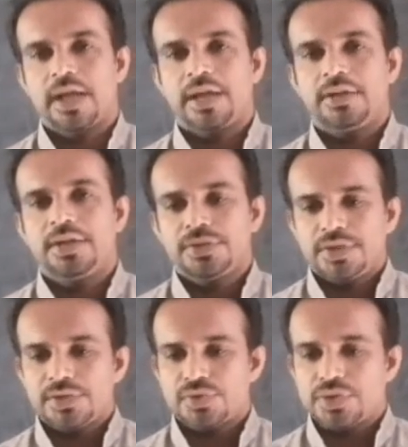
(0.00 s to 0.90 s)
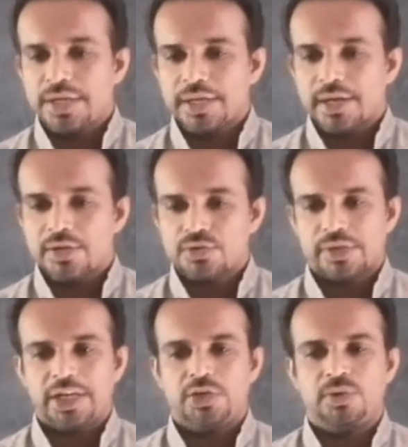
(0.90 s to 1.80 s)
And this general
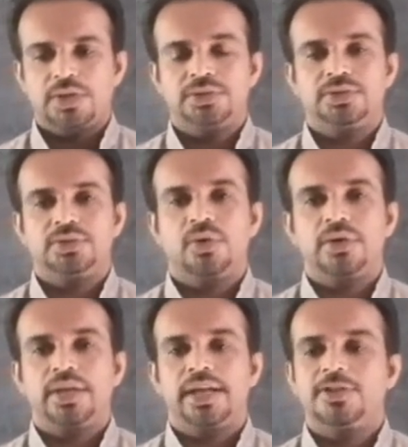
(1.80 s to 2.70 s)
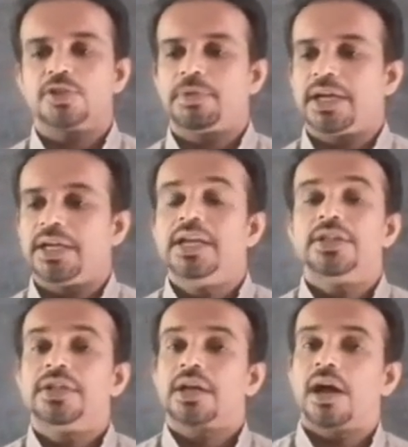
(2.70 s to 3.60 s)
strike was organized
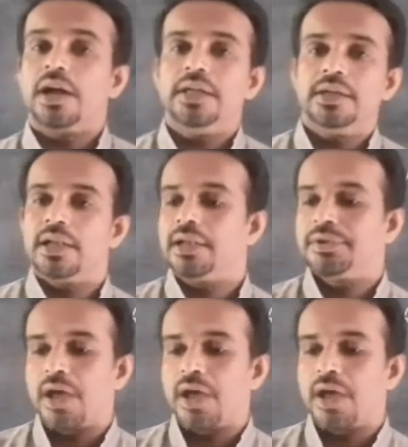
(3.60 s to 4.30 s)
by the radical